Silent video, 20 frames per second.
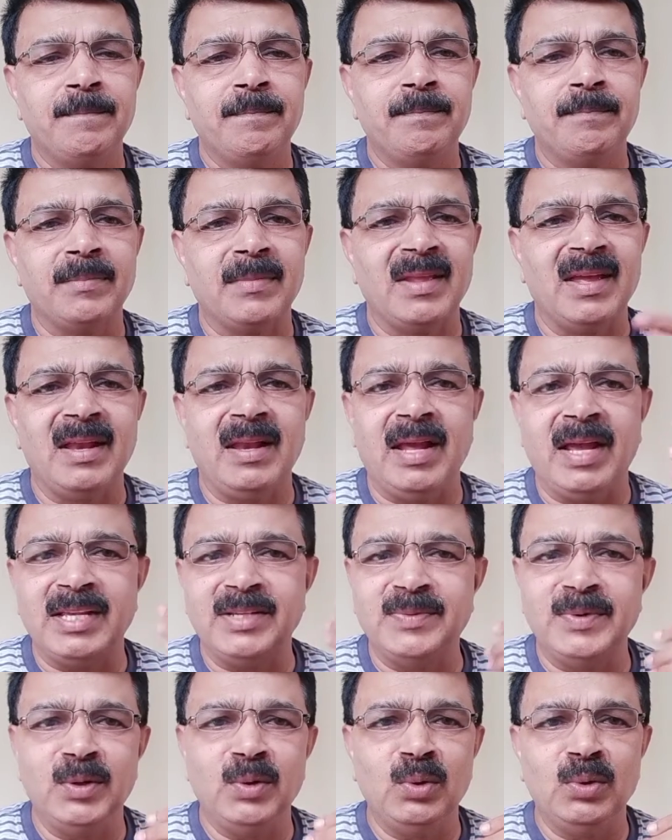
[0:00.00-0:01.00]
Then, as we
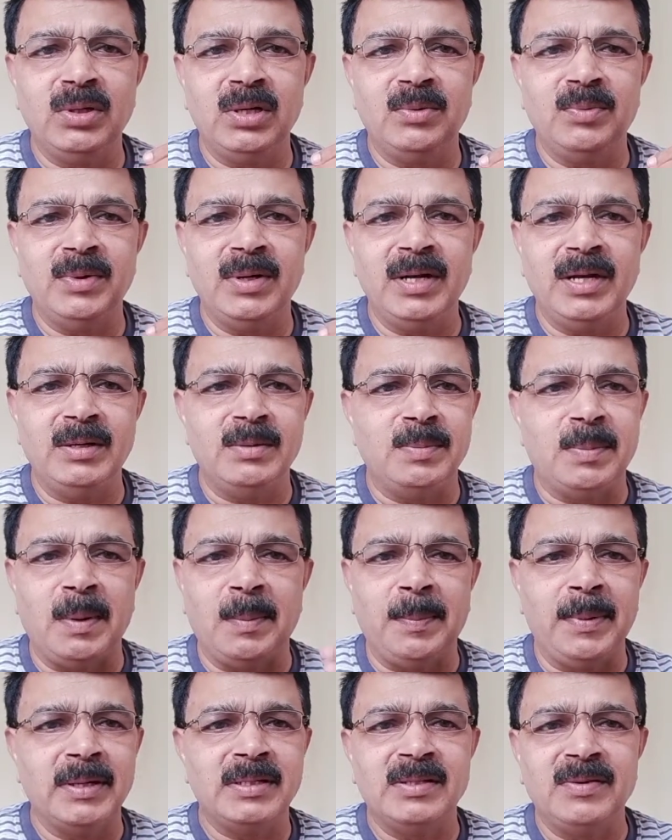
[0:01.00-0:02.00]
know that when it
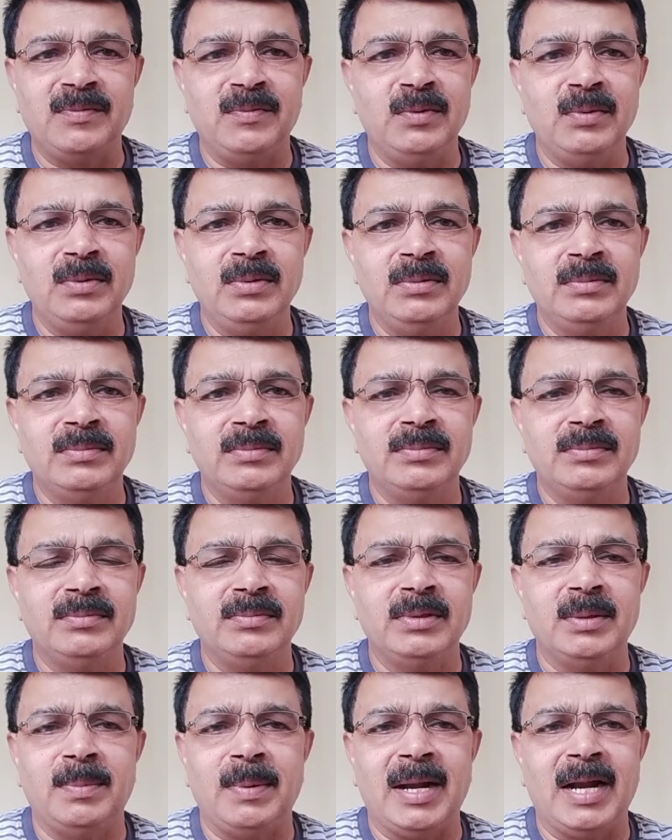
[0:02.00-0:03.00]
prepares the food, the
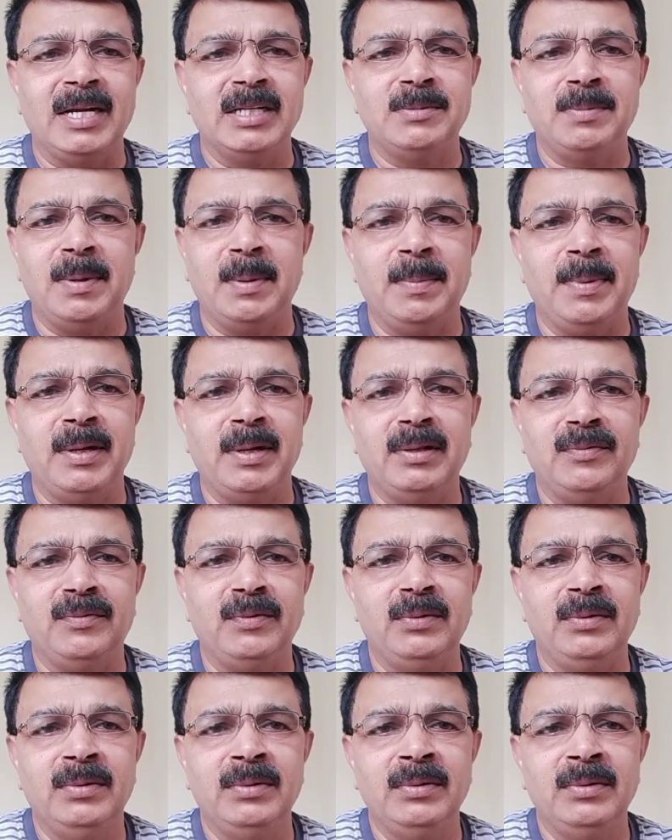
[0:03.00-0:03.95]
plants prepare the food,